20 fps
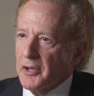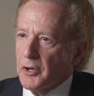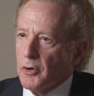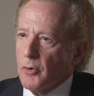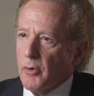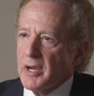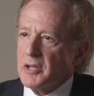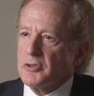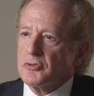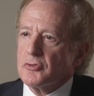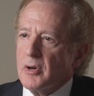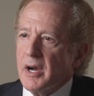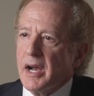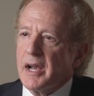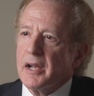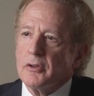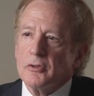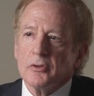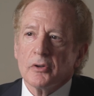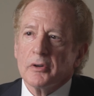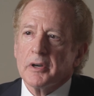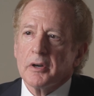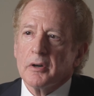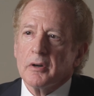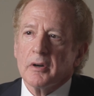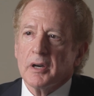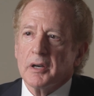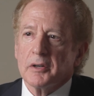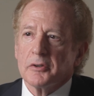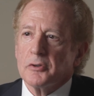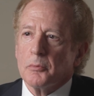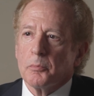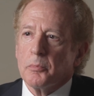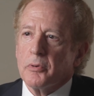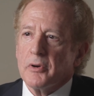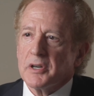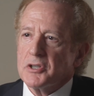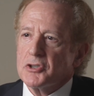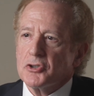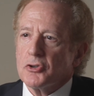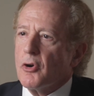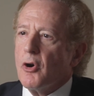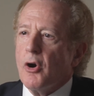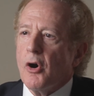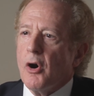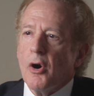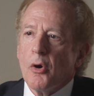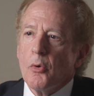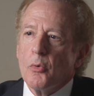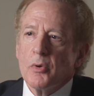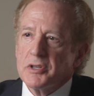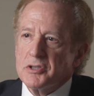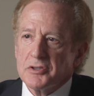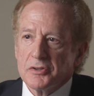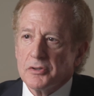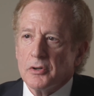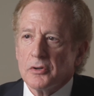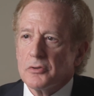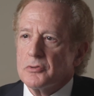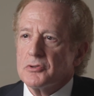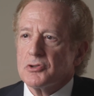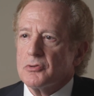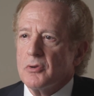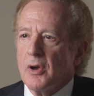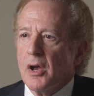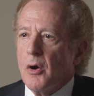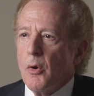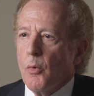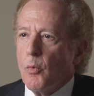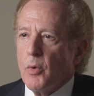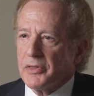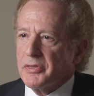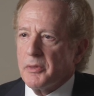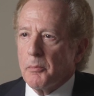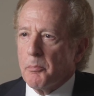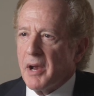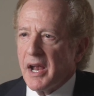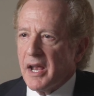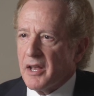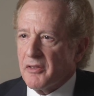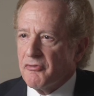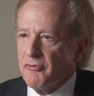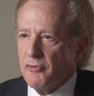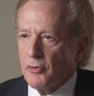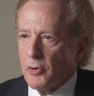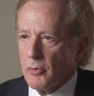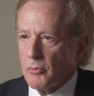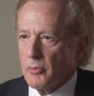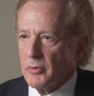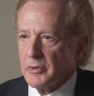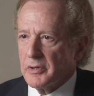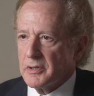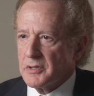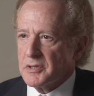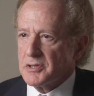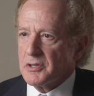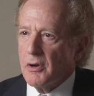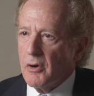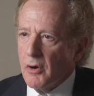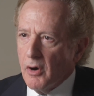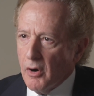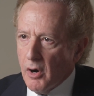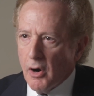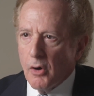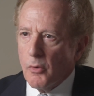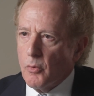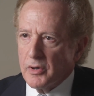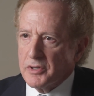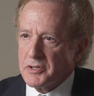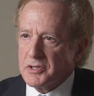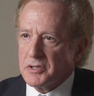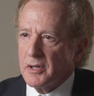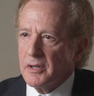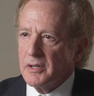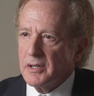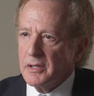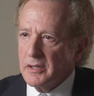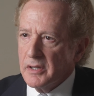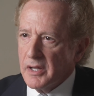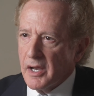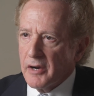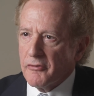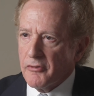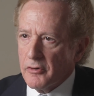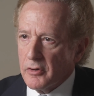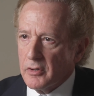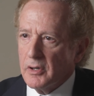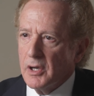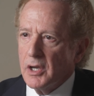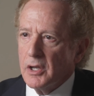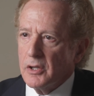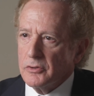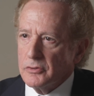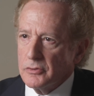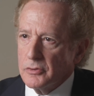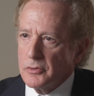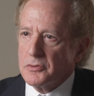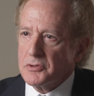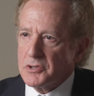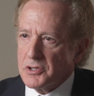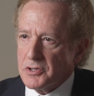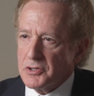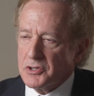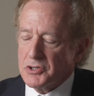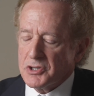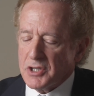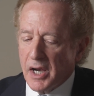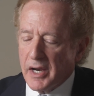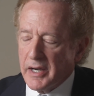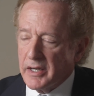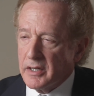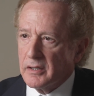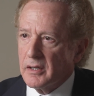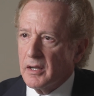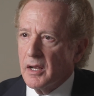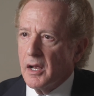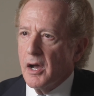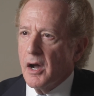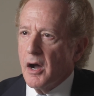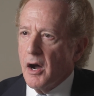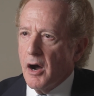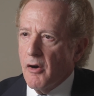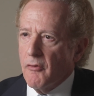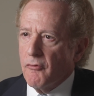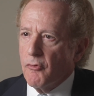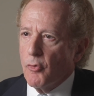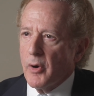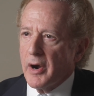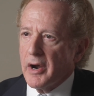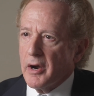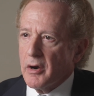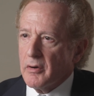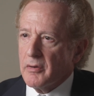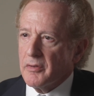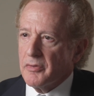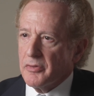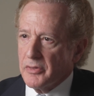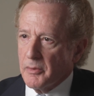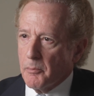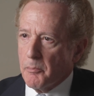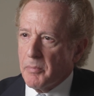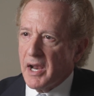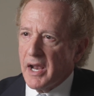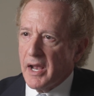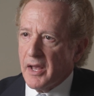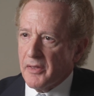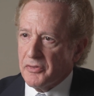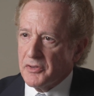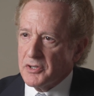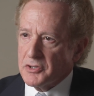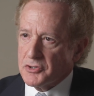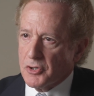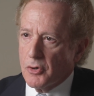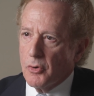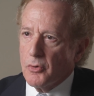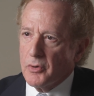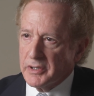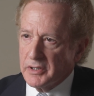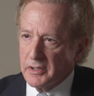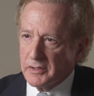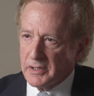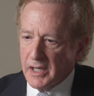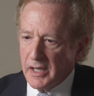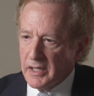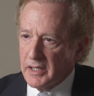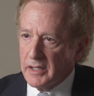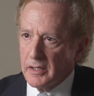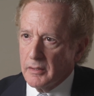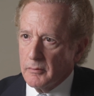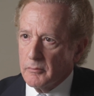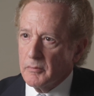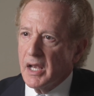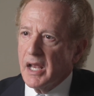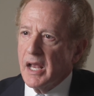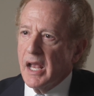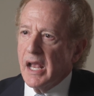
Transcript: The great trial lawyer under pressure always knows what the path forward is, always. Never loses sight of where the path is going to take him,